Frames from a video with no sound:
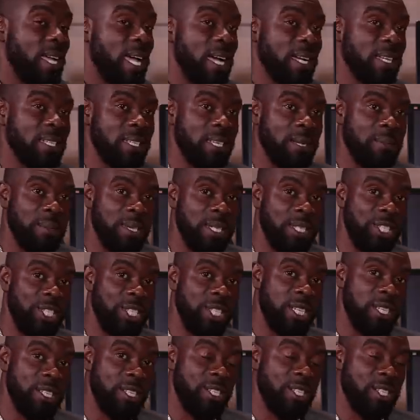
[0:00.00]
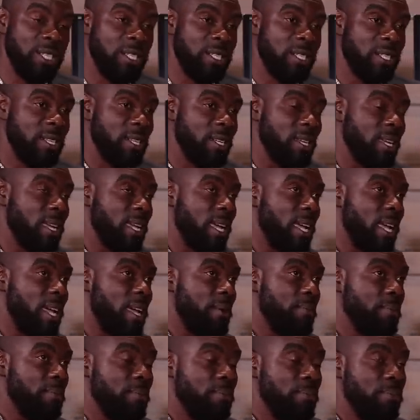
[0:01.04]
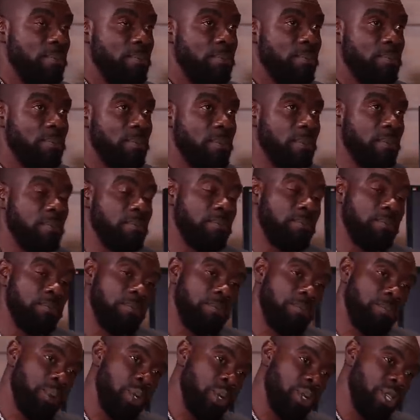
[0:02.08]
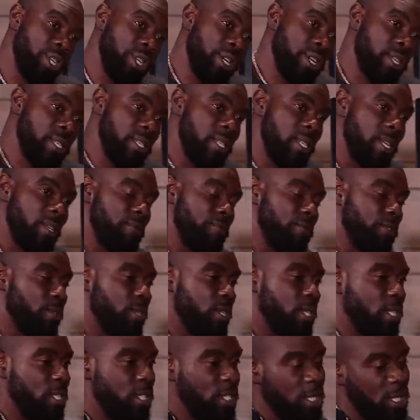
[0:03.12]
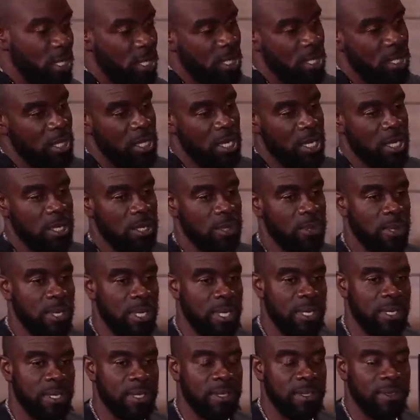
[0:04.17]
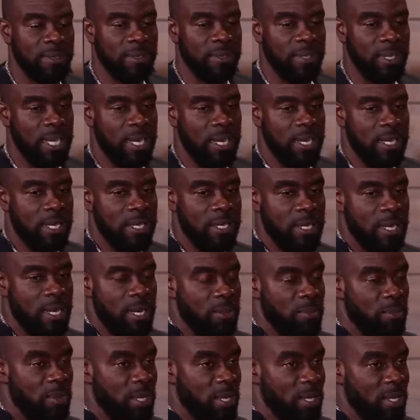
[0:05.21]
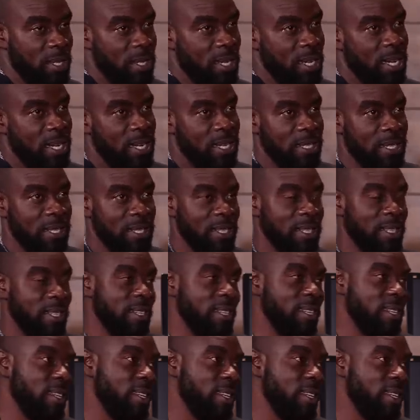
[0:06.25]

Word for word: accept the changes. True that. Put yourself to the changes as well. You understand me? an